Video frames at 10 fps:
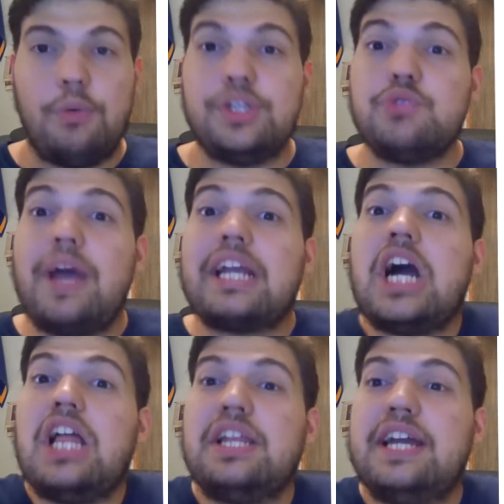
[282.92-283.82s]
which is why
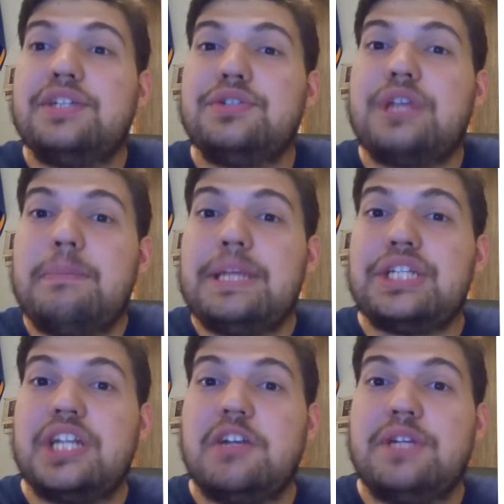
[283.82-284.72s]
colonizers and
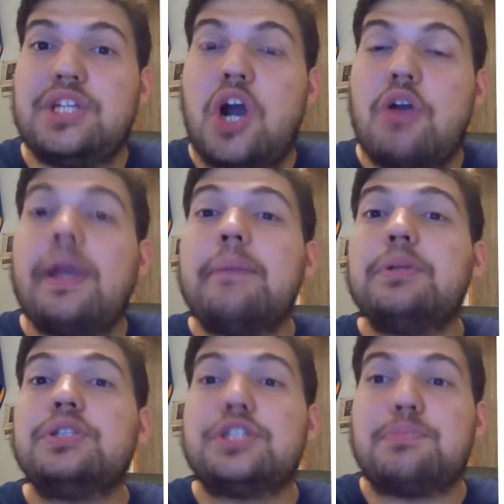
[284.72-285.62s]
missionaries are
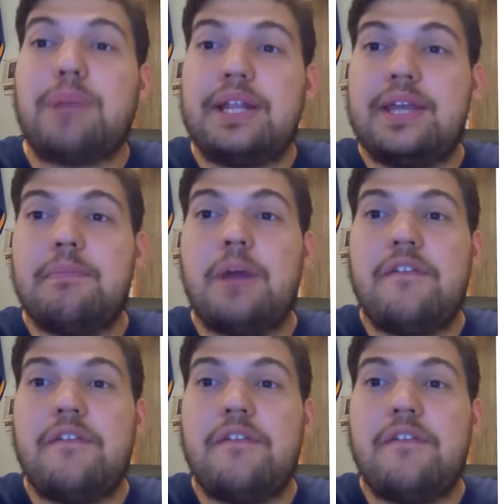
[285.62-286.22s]
able to spread them